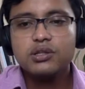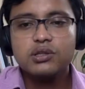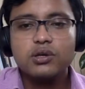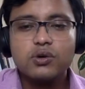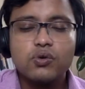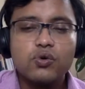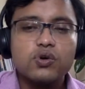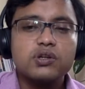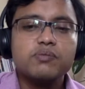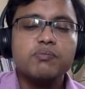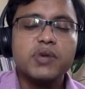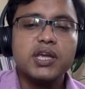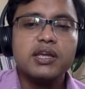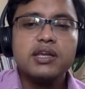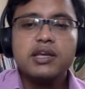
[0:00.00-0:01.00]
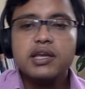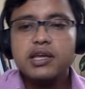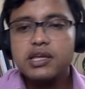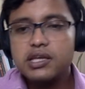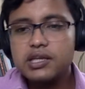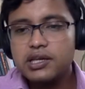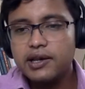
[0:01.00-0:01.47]
the court may,
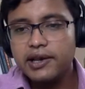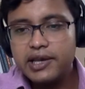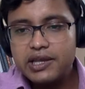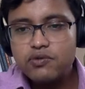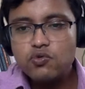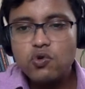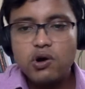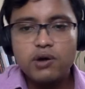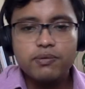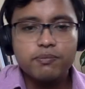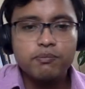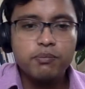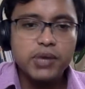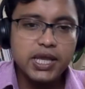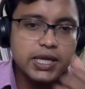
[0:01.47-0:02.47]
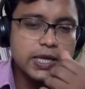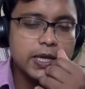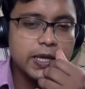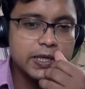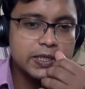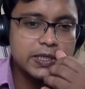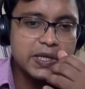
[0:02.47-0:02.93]
in lieu of
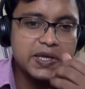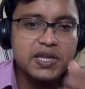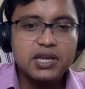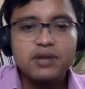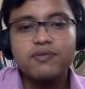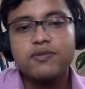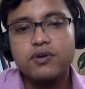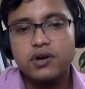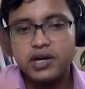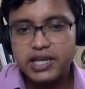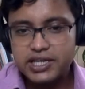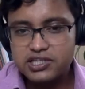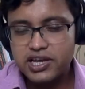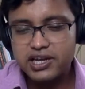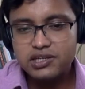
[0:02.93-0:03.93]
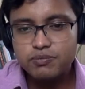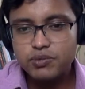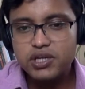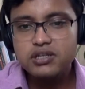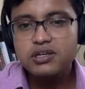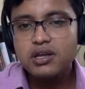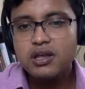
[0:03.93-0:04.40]
making a decree for
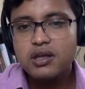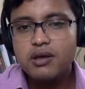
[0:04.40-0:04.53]
ejectment,